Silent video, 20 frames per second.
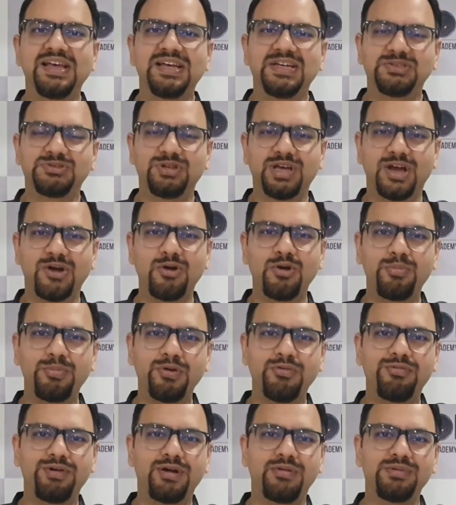So I hope
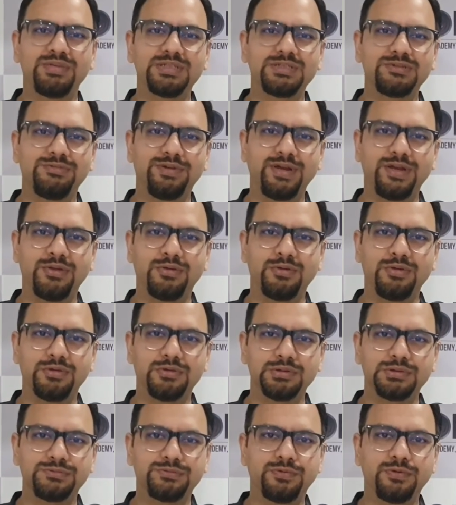you found this video
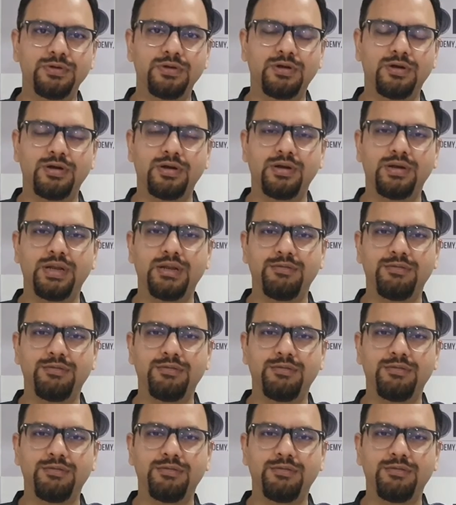useful on